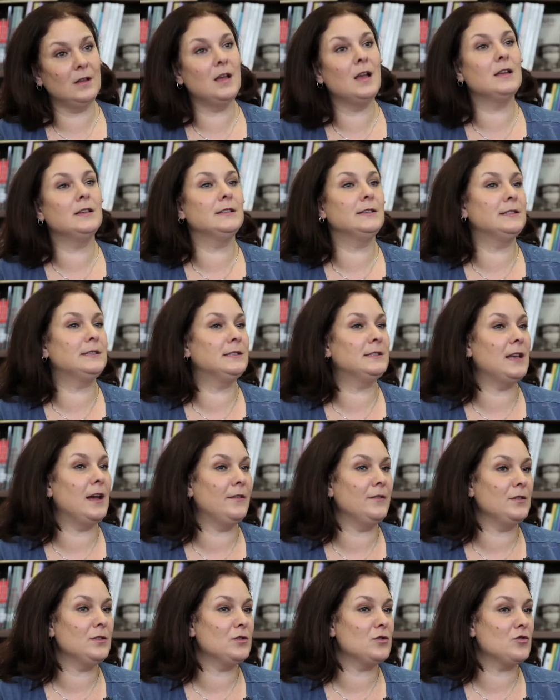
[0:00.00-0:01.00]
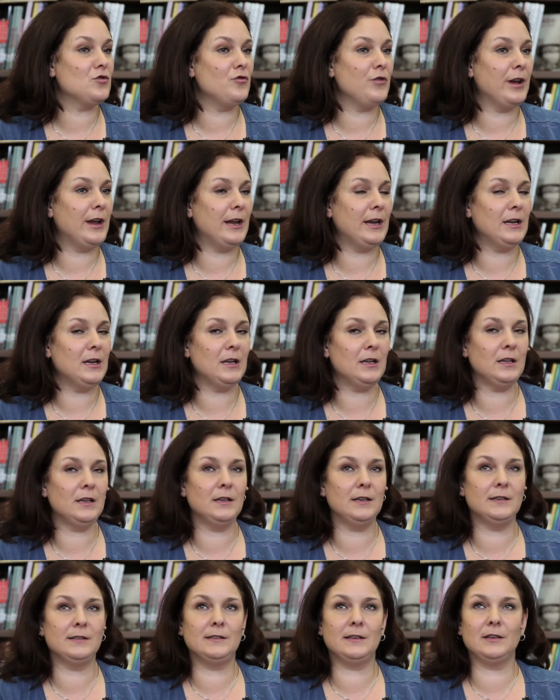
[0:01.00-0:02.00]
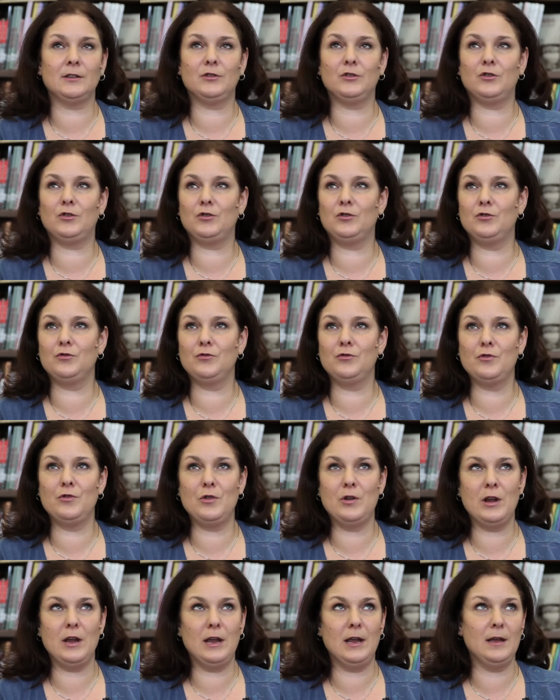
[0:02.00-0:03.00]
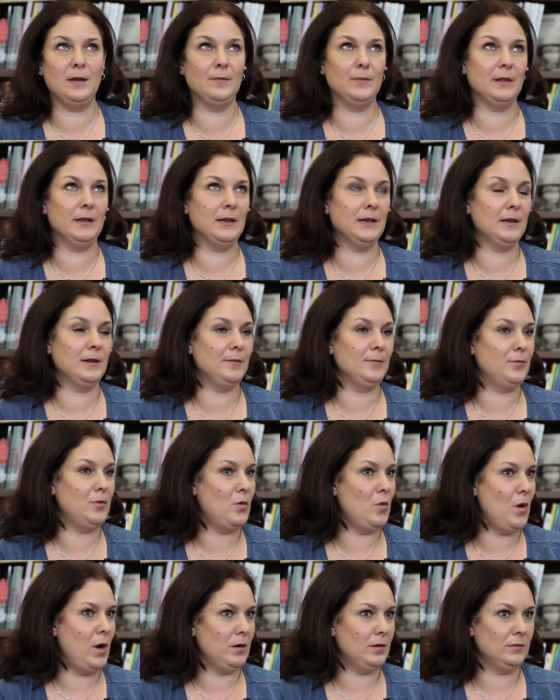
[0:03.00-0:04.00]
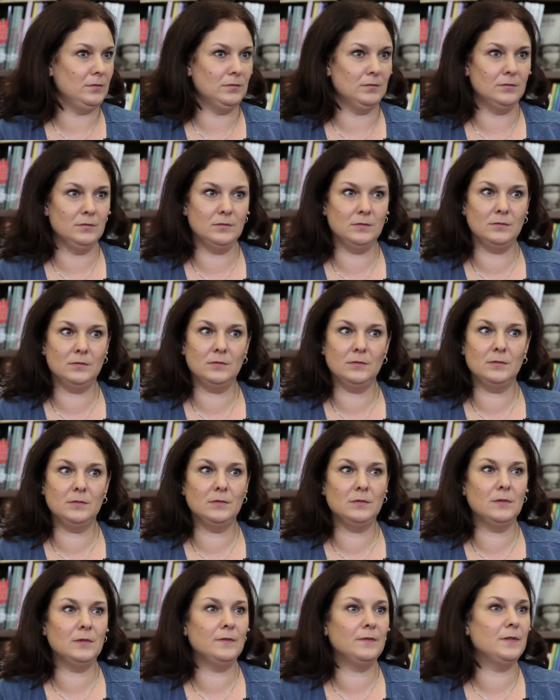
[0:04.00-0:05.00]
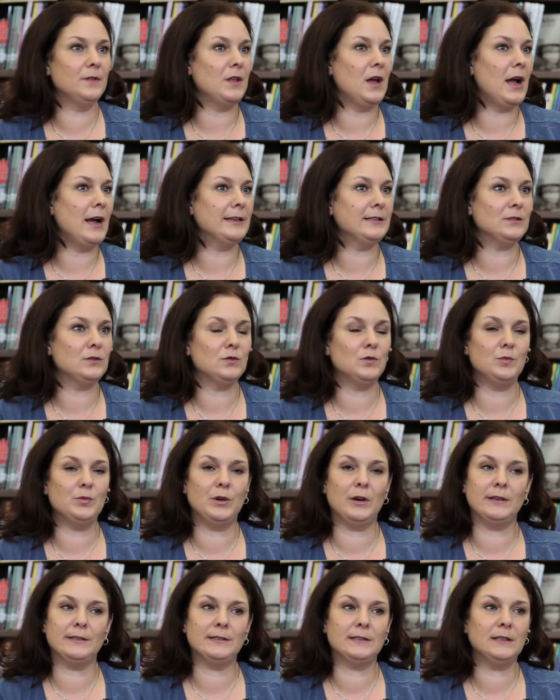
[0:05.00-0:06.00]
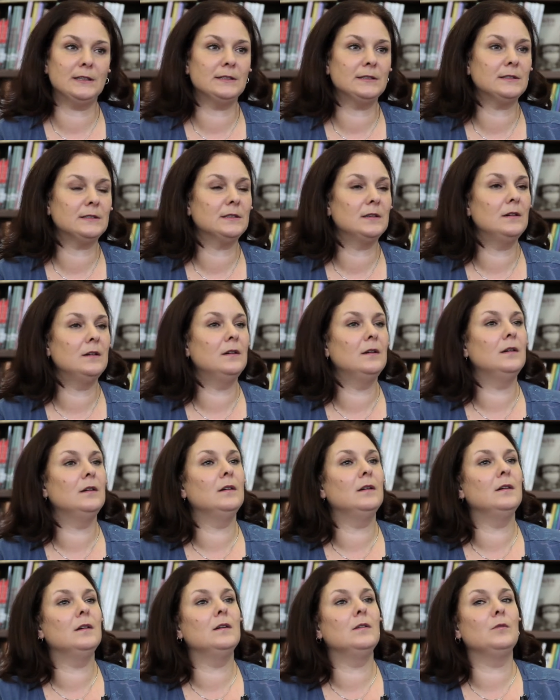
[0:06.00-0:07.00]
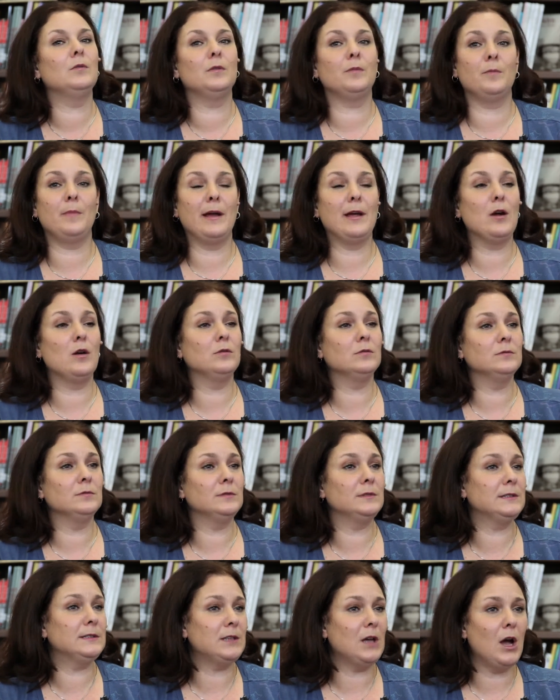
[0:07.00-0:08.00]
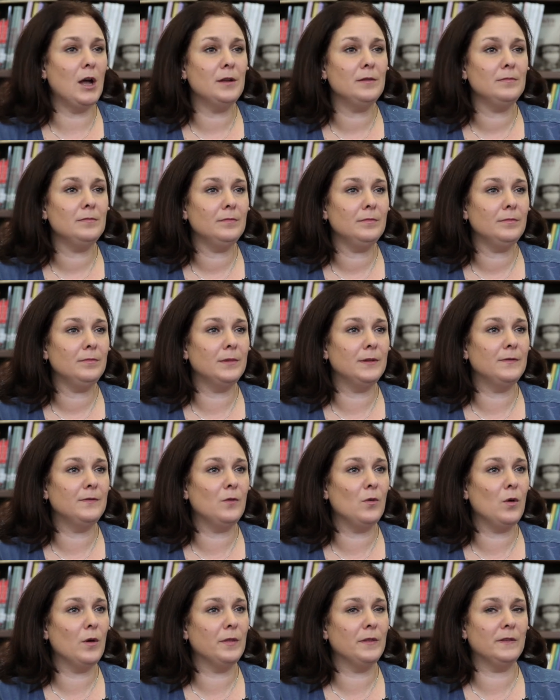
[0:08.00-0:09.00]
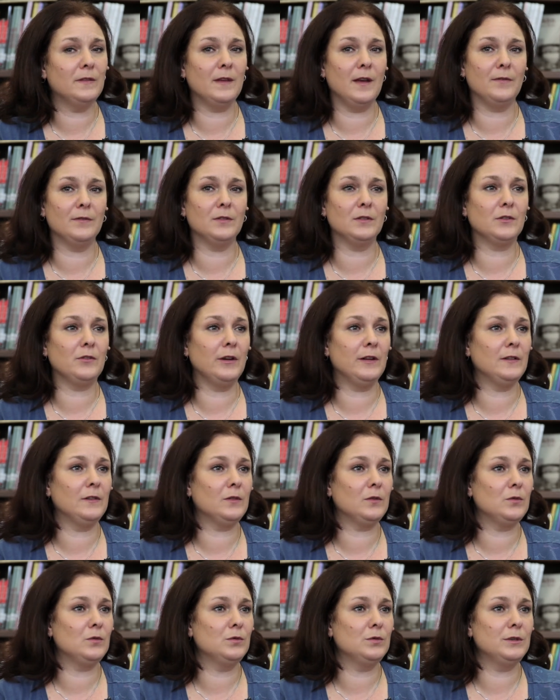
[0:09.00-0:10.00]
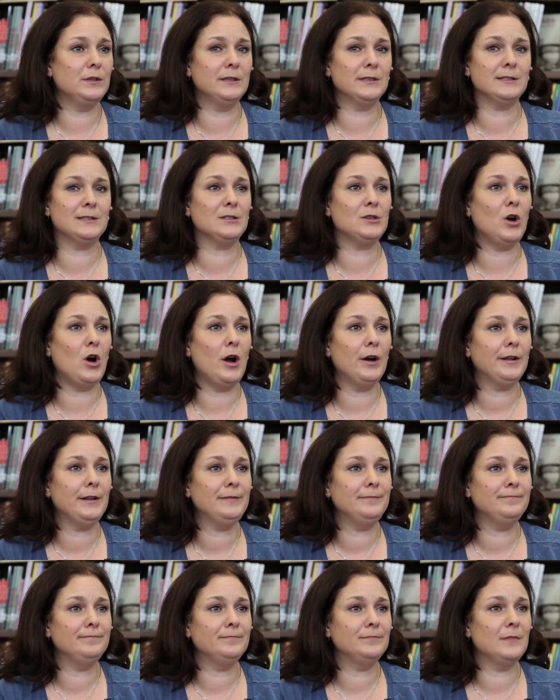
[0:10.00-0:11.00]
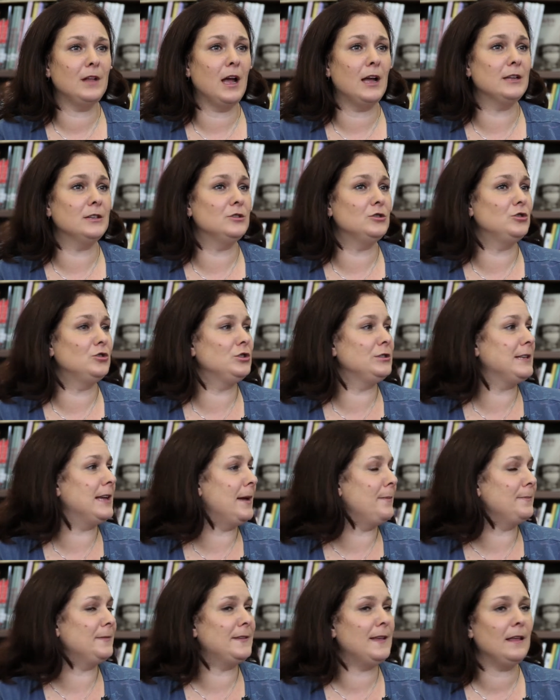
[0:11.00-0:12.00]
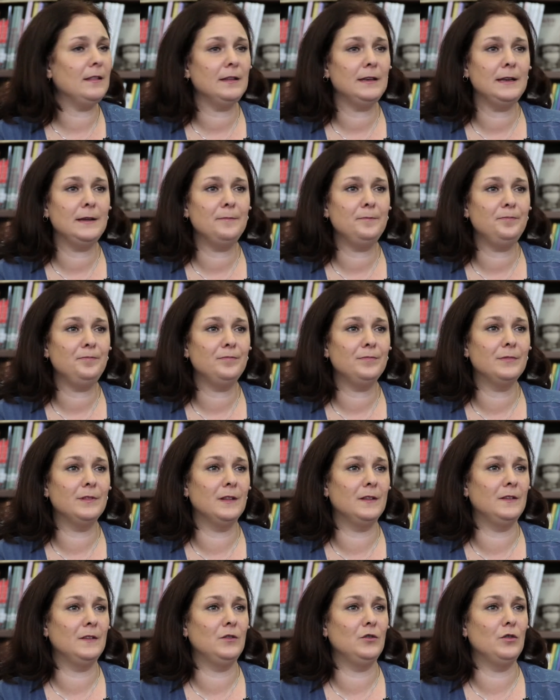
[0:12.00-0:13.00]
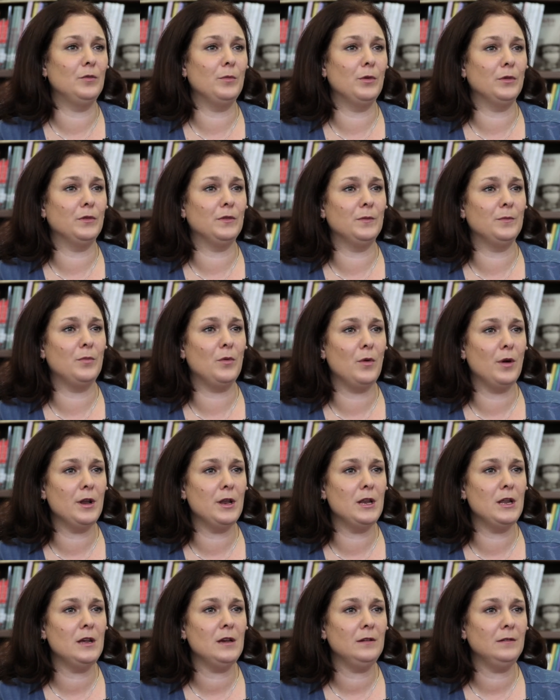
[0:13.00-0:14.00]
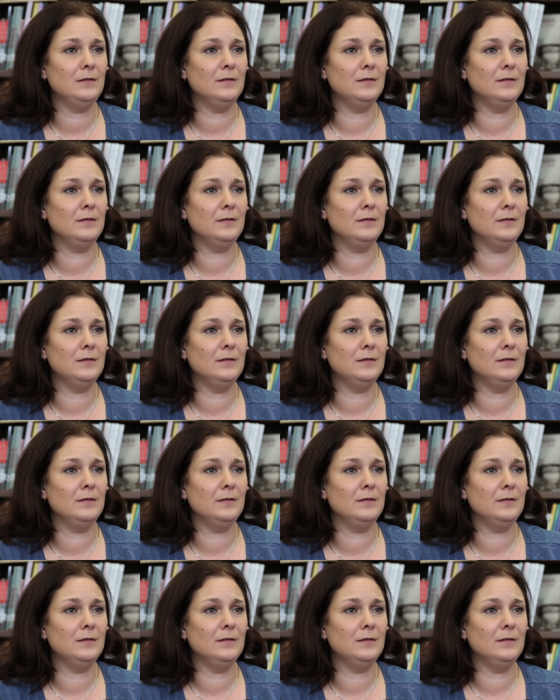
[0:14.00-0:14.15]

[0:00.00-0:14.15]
7th grade is extremely important for the high school process. With my own son, before the 7th grade school year started, I kept telling him, this is your most important year.